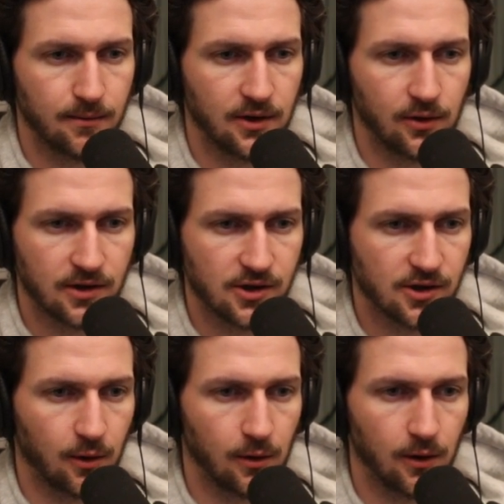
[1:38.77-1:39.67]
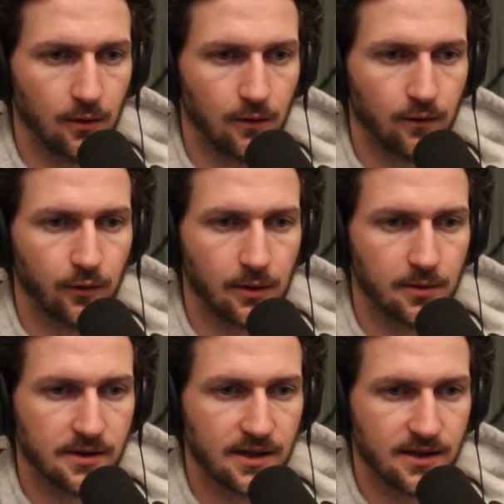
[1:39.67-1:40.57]
you can solo
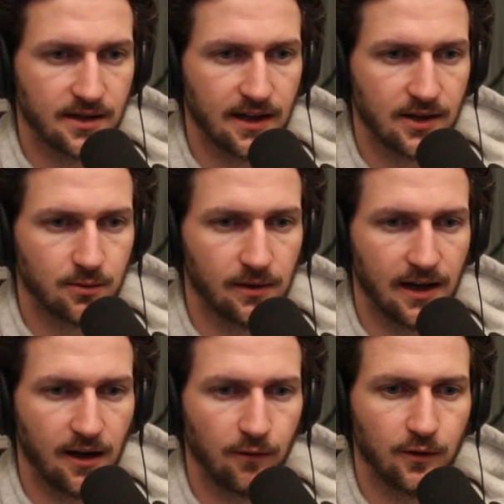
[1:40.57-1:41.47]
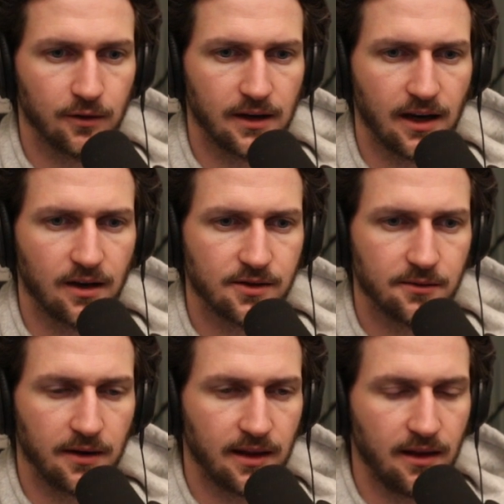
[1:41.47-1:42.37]
frequencies, and that's really helpful. And I also
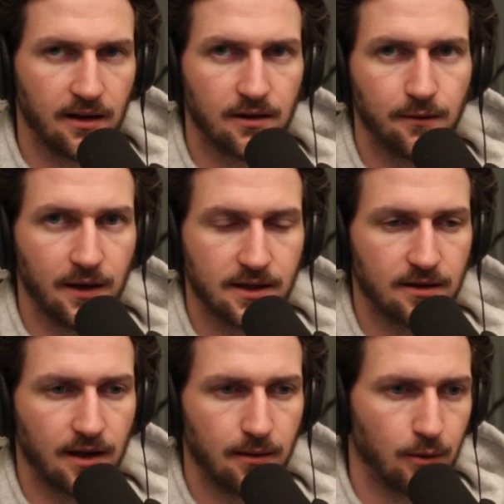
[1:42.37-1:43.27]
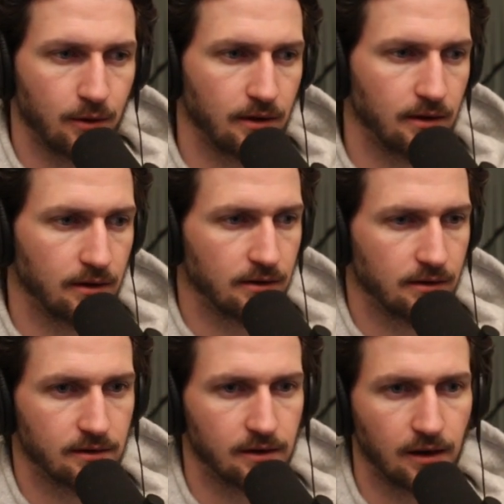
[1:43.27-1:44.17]
like the interface a lot more than
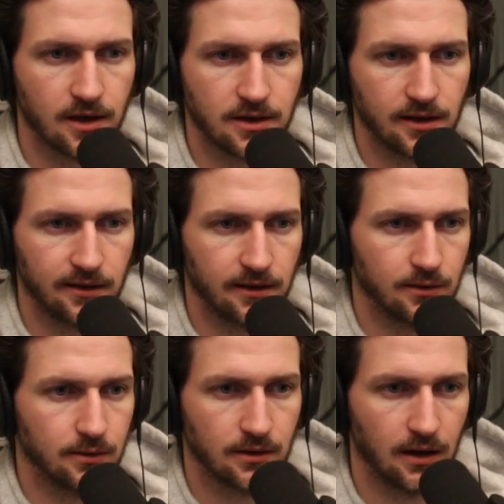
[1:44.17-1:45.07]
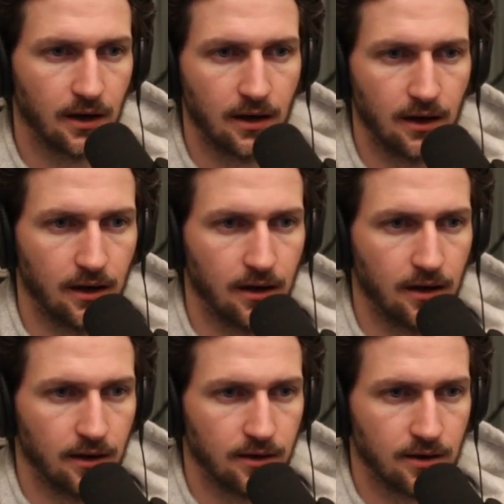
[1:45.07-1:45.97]
the Logic EQs.
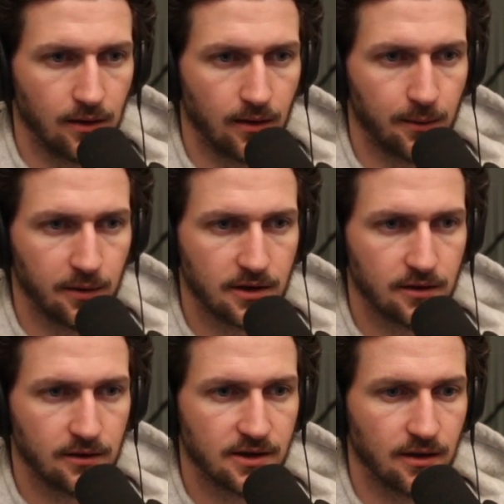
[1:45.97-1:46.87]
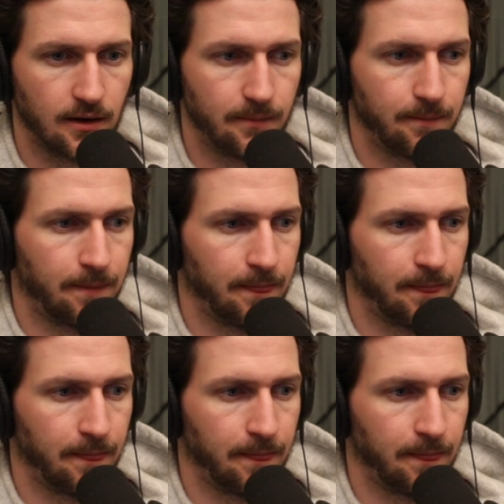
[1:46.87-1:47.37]
So I'm going to turn this on,